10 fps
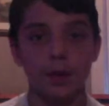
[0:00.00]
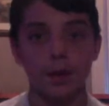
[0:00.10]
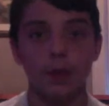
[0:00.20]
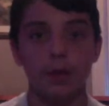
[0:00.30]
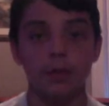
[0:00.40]

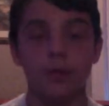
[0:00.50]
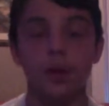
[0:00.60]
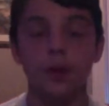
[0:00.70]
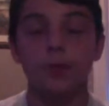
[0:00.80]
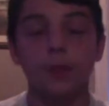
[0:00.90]
now of what
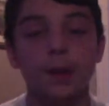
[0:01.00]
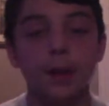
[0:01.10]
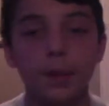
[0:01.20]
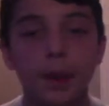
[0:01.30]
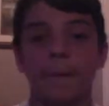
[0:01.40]
I really
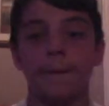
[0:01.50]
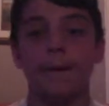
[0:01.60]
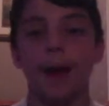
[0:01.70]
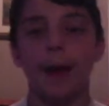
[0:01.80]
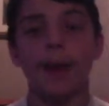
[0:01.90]
mean.
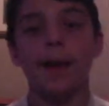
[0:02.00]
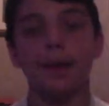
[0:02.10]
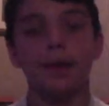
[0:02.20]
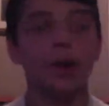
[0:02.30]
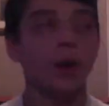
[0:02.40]

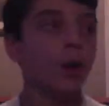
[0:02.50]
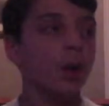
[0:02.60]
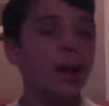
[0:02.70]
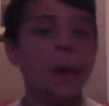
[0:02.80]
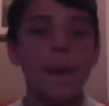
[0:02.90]
Like, you know,
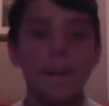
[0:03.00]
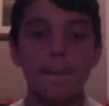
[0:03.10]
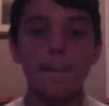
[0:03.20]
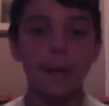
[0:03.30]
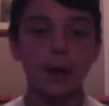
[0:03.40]

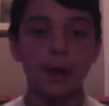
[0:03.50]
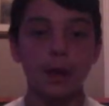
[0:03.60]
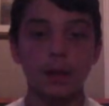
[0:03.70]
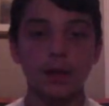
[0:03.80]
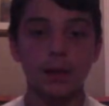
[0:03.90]

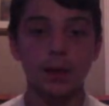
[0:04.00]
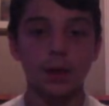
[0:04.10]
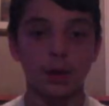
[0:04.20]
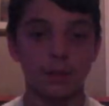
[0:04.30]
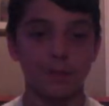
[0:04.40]
being
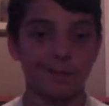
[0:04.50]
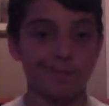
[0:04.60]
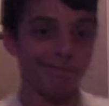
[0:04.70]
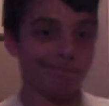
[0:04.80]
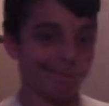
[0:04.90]
sick.
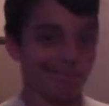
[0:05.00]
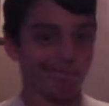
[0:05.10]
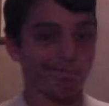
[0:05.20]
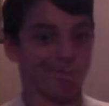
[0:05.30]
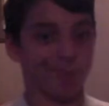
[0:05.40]

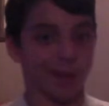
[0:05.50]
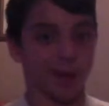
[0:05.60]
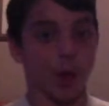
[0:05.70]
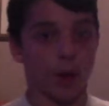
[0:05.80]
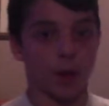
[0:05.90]
Let's
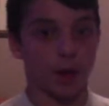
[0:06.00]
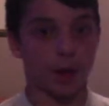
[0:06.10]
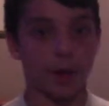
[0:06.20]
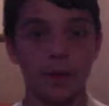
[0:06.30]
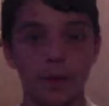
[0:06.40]
get over
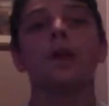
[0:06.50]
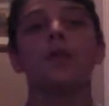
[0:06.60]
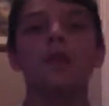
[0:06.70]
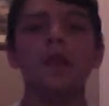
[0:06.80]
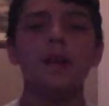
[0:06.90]
here.
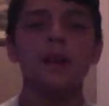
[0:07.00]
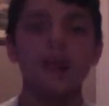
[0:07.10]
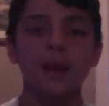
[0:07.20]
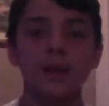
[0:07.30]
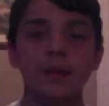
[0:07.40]
It really
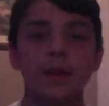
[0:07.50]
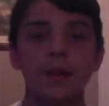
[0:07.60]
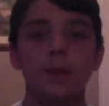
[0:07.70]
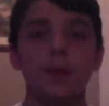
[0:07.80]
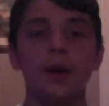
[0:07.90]
stinks
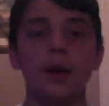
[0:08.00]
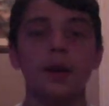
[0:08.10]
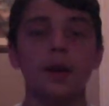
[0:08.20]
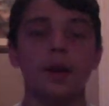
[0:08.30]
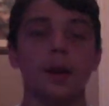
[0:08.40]

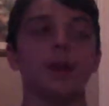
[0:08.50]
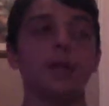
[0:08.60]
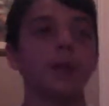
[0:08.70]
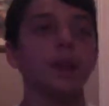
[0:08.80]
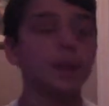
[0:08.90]
because I can't
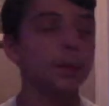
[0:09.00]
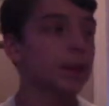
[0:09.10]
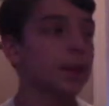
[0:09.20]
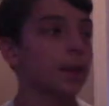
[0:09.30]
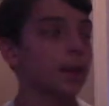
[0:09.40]
really be